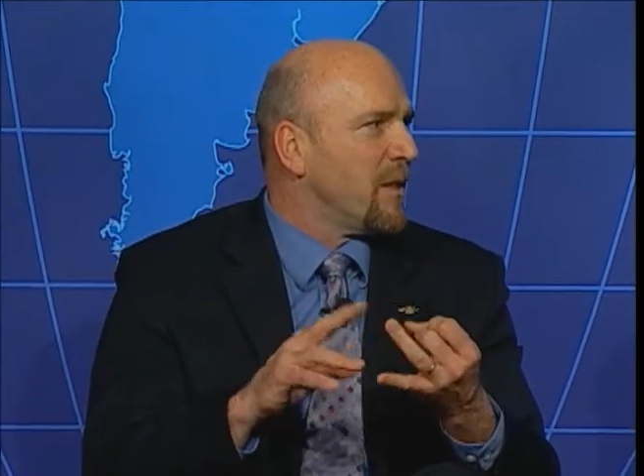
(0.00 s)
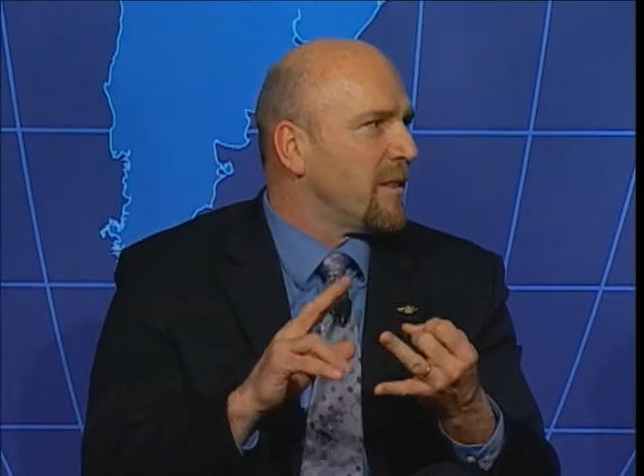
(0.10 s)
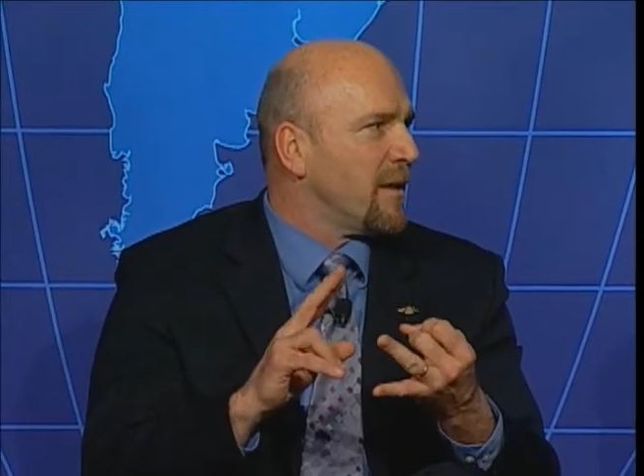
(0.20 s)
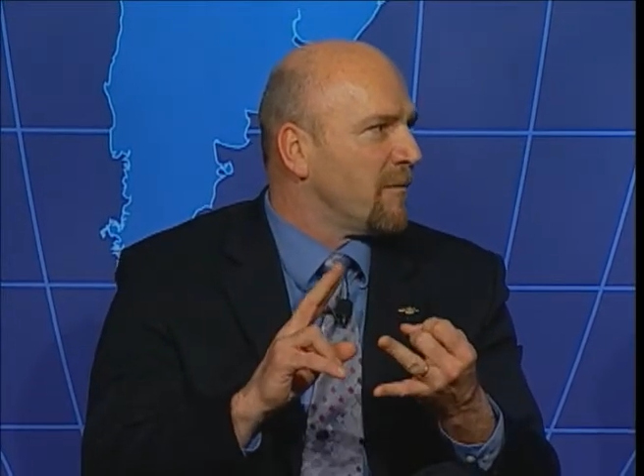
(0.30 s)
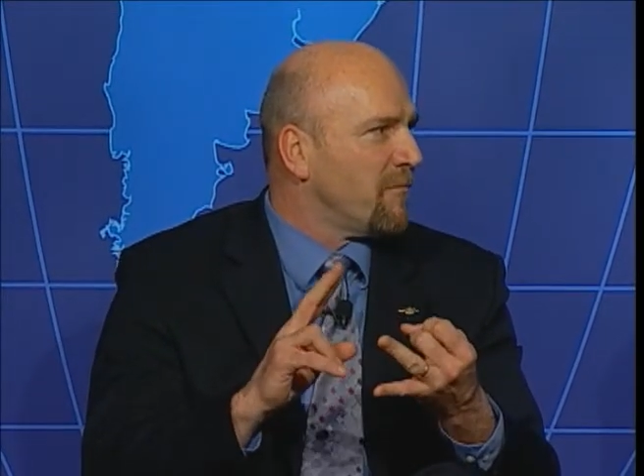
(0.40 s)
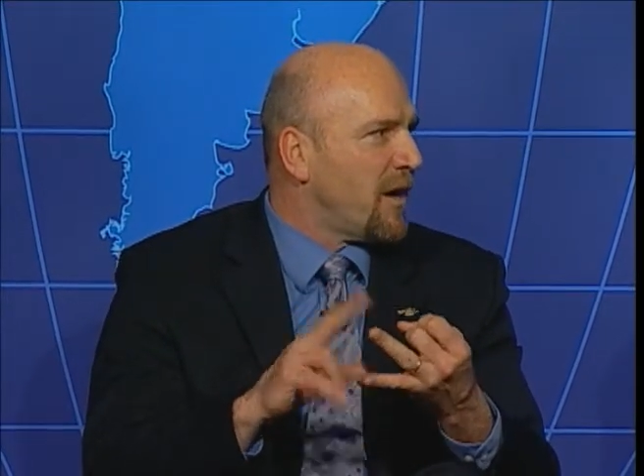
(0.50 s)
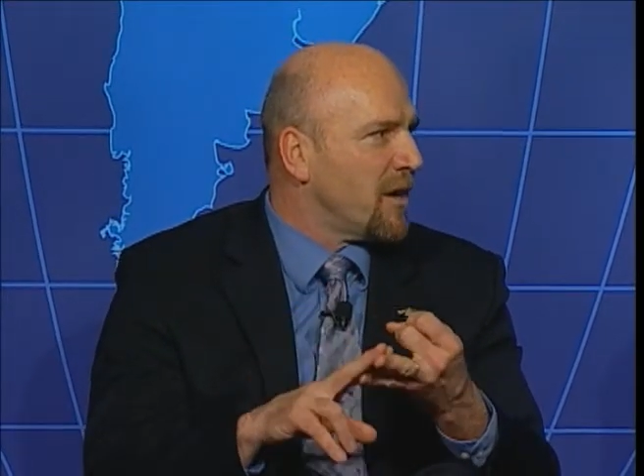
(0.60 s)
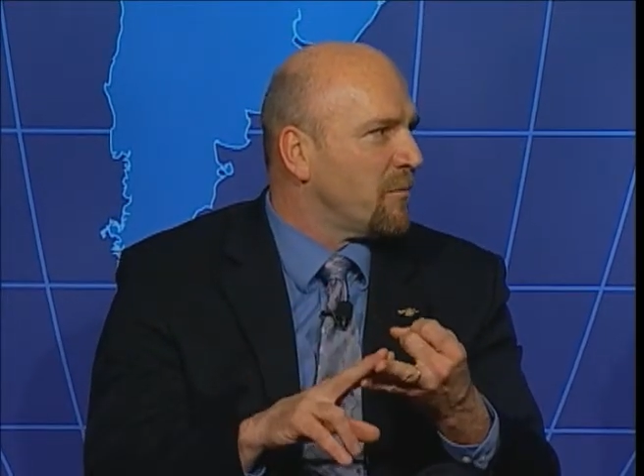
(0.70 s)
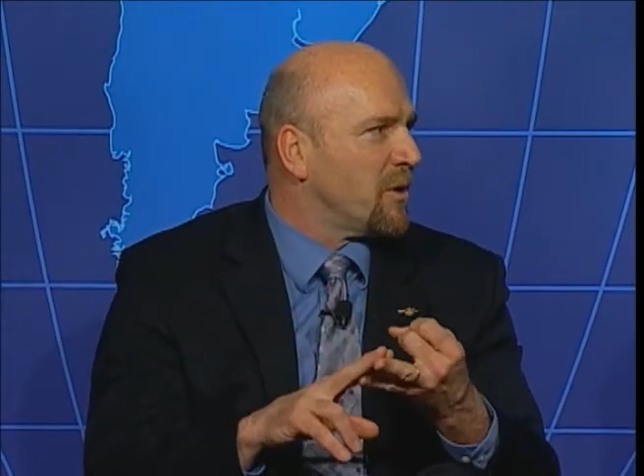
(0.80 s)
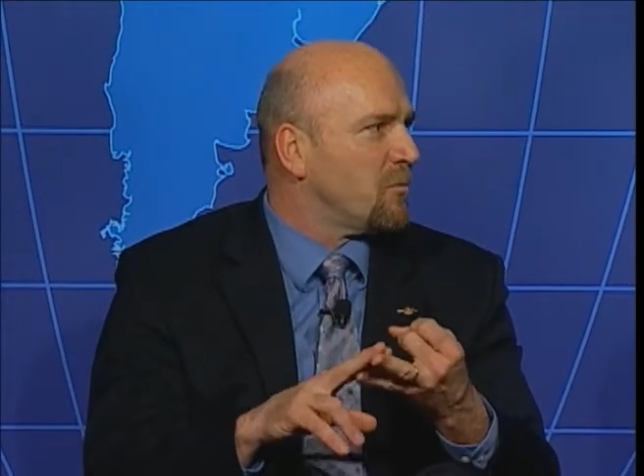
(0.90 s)
and the
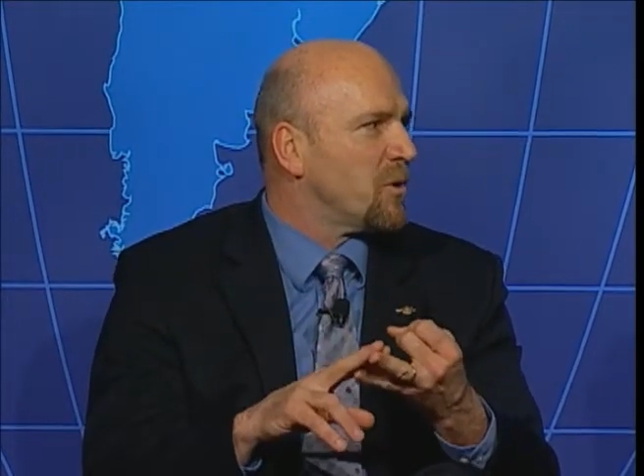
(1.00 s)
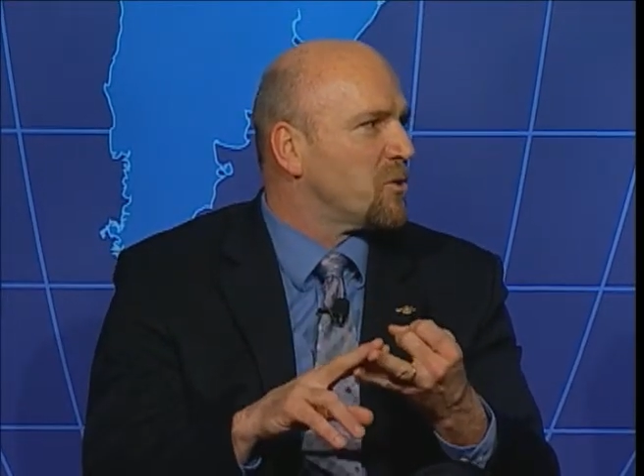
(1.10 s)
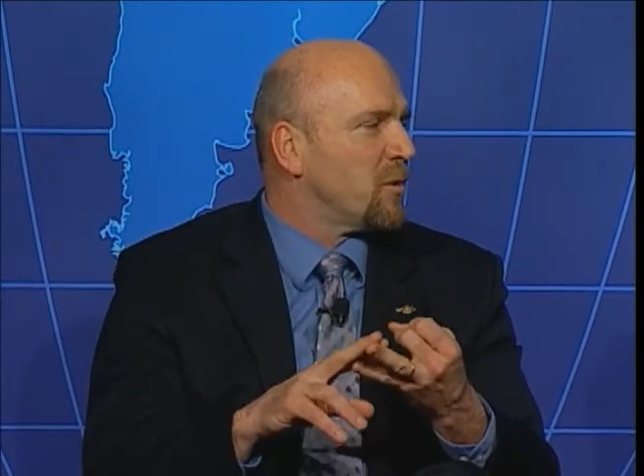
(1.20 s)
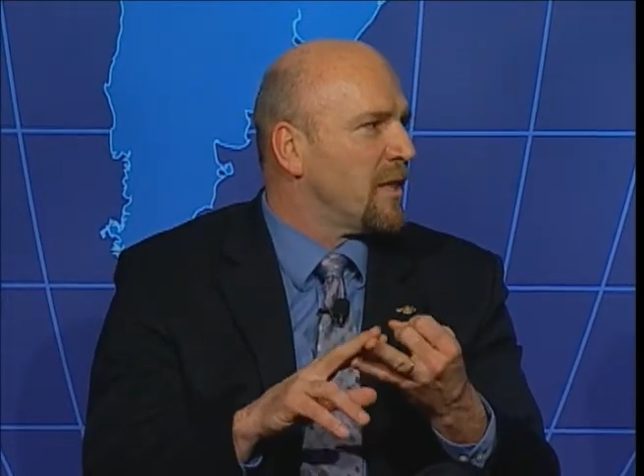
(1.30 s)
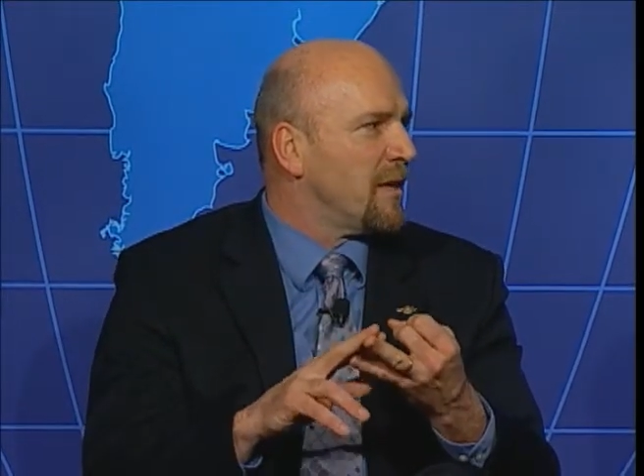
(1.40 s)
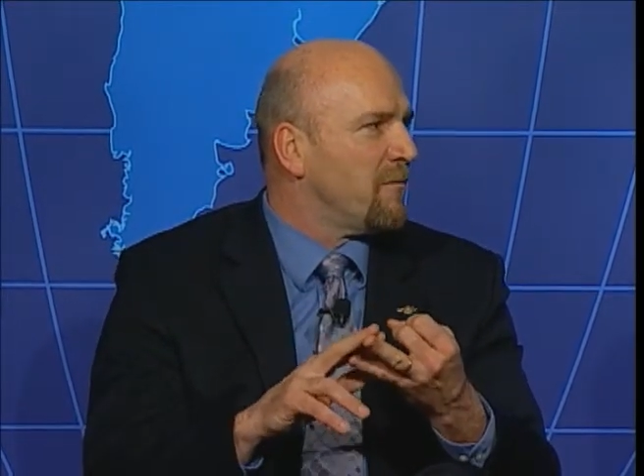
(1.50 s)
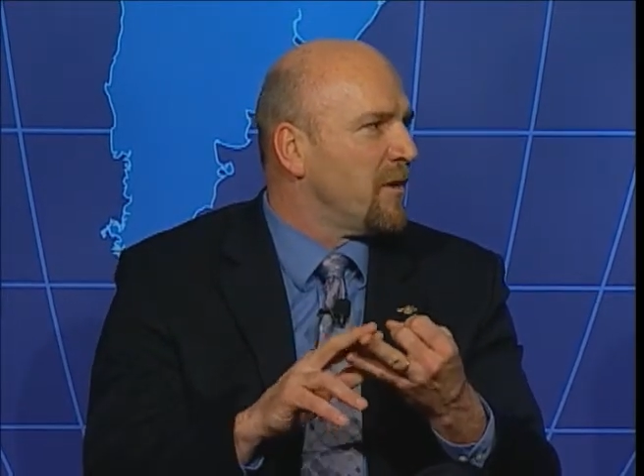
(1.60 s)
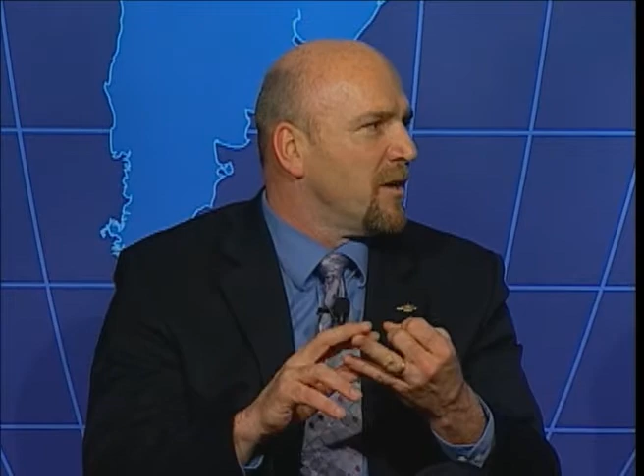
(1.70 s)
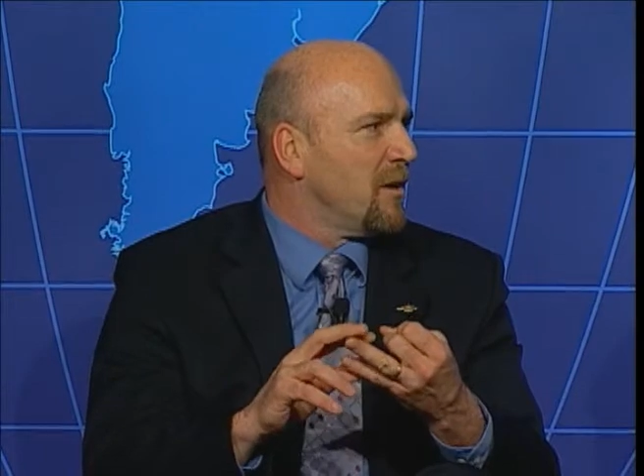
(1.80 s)
environment in which we live,